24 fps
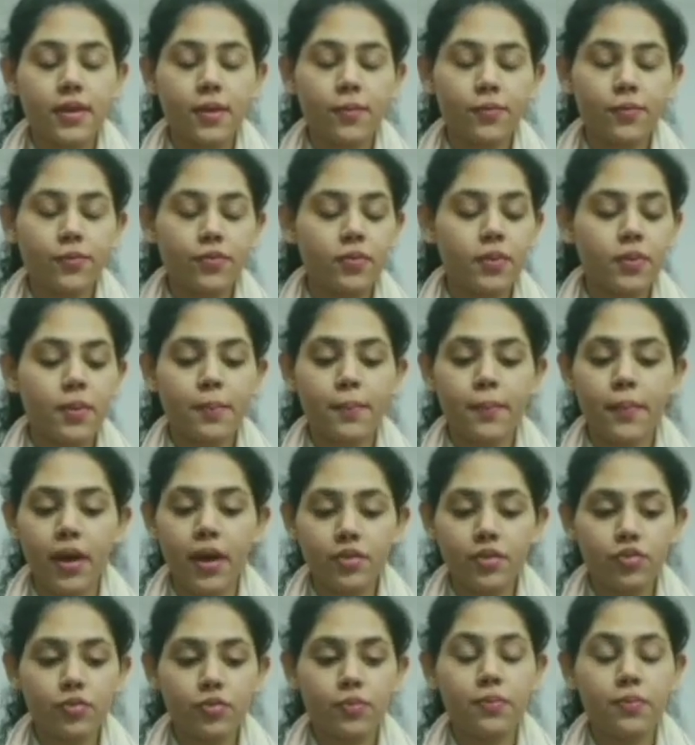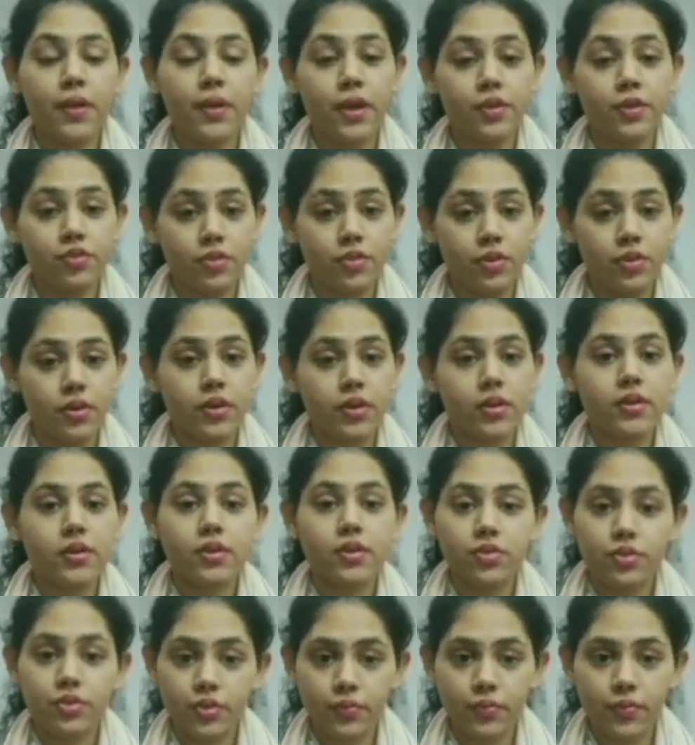It gives me much pleasure
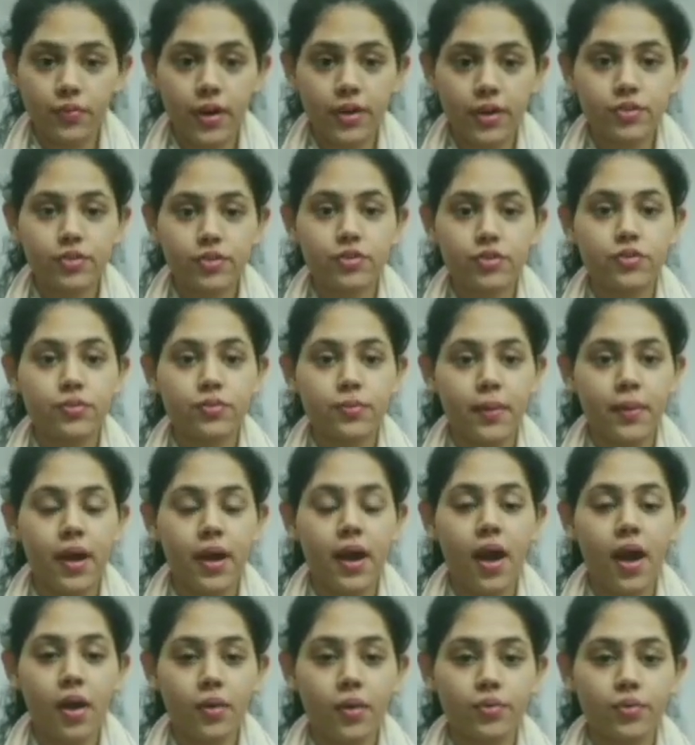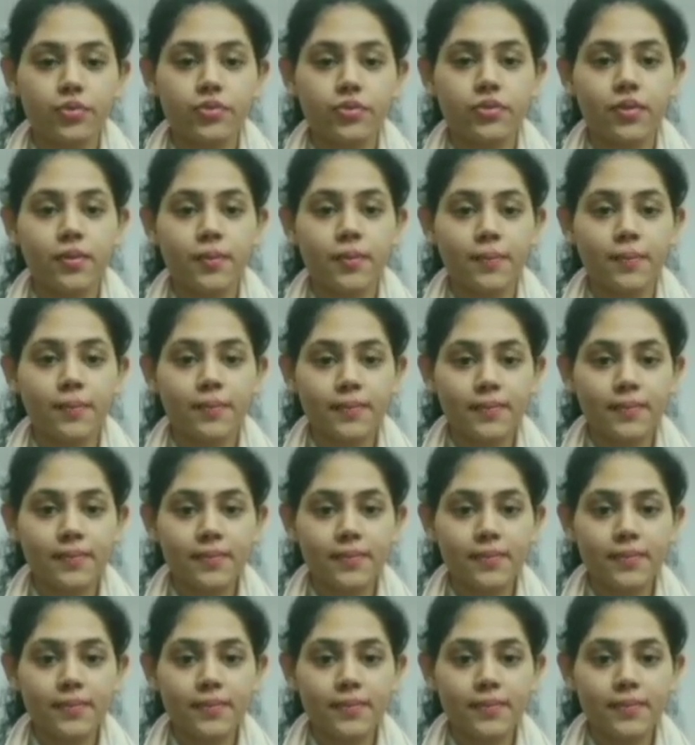to invite you to my house.